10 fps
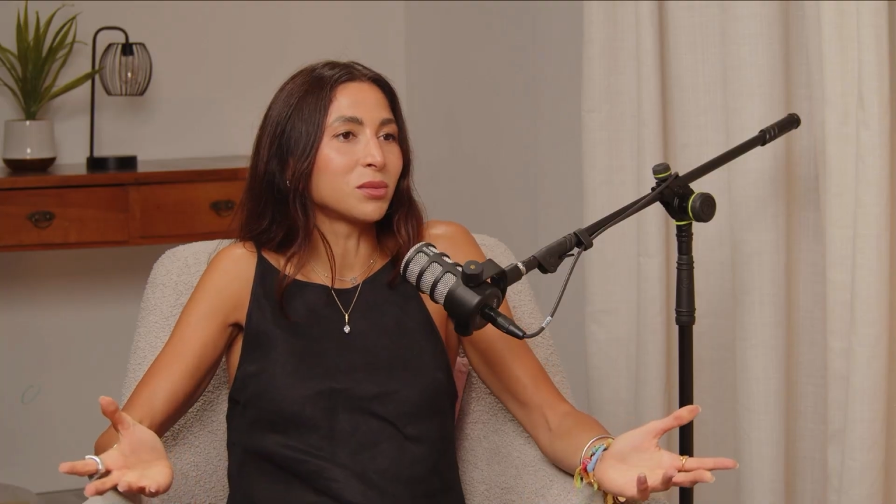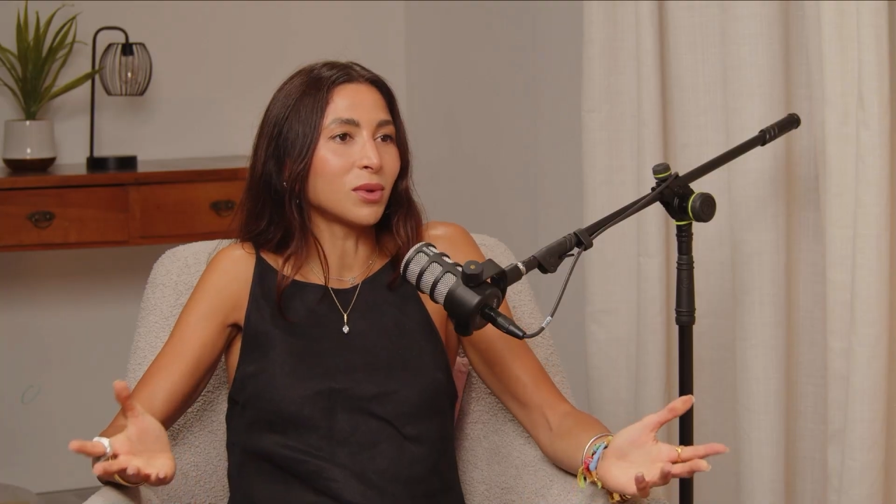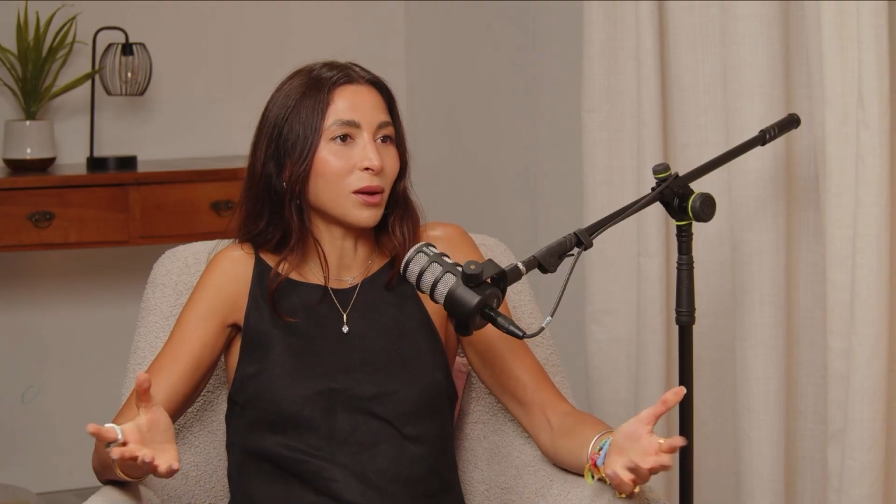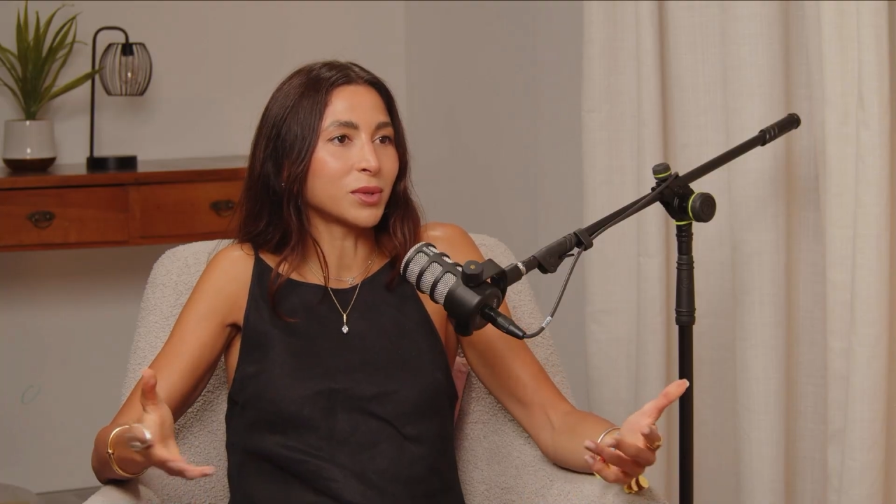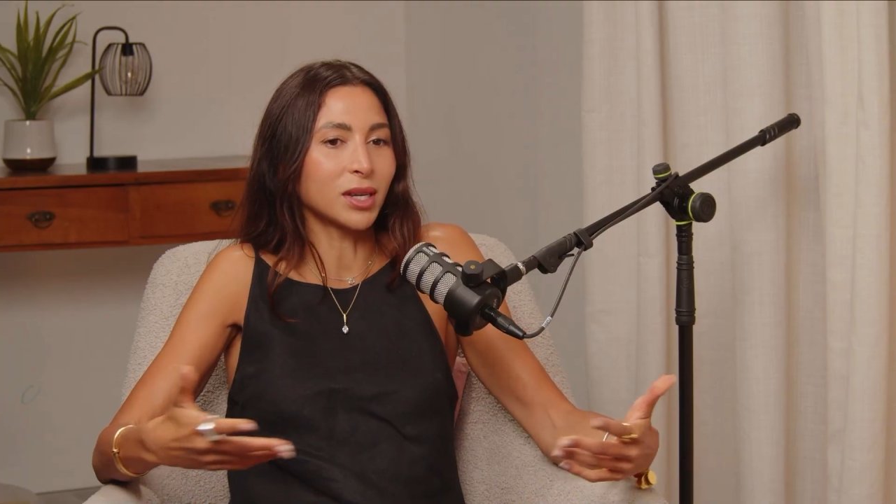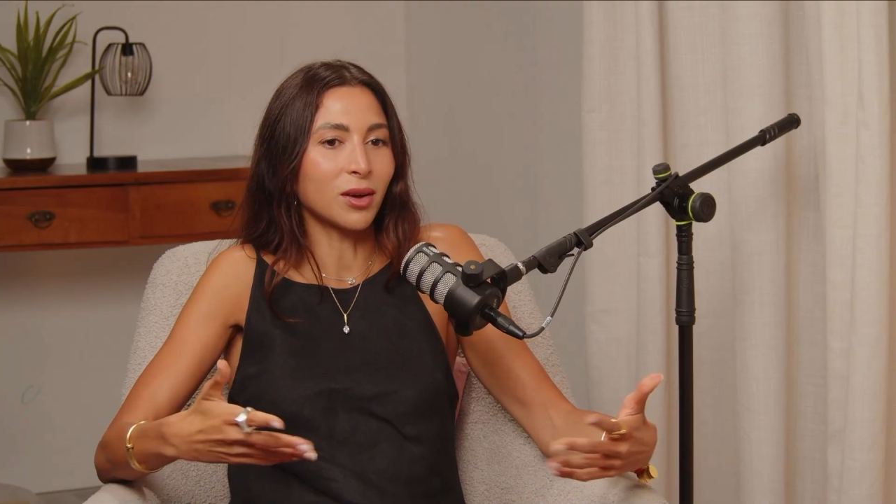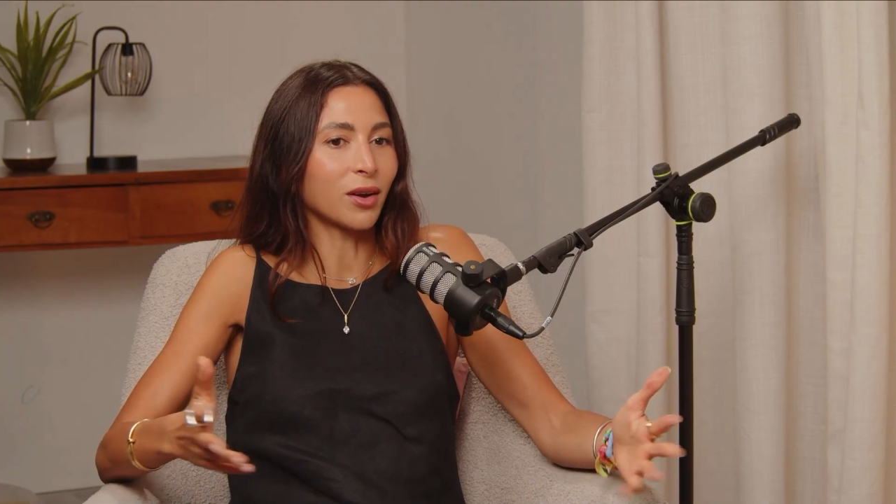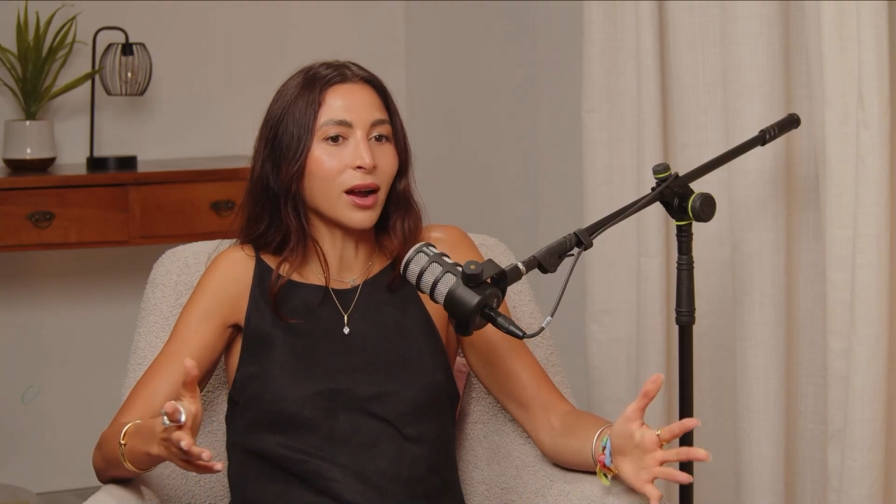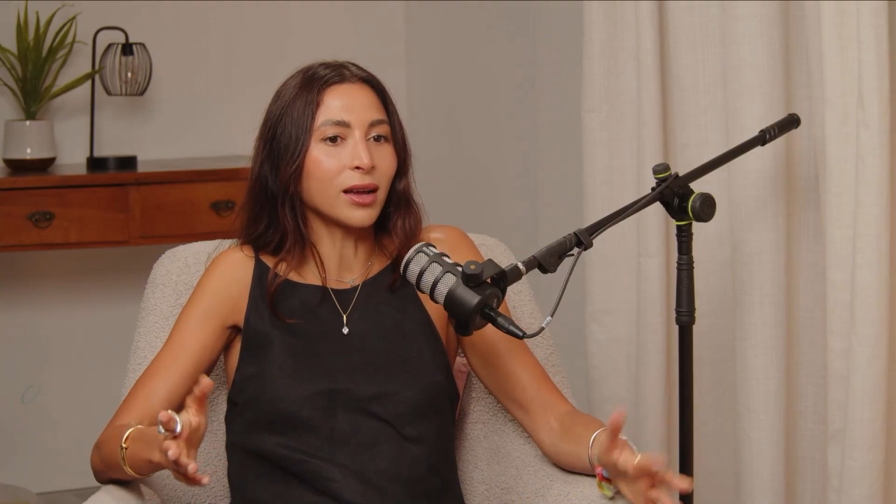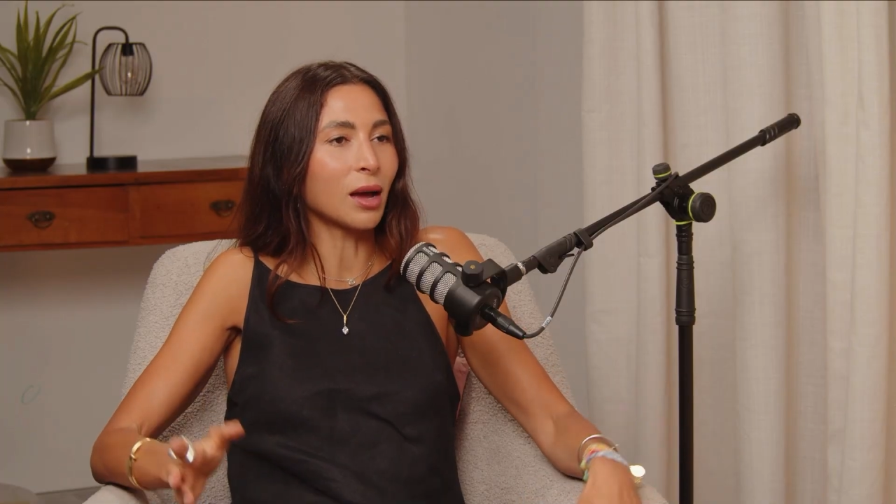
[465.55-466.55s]
I was like, all
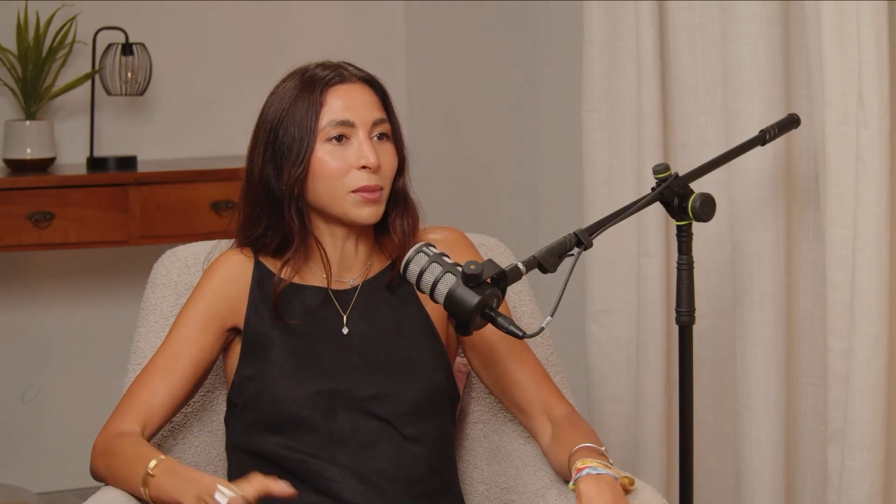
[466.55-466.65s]
right,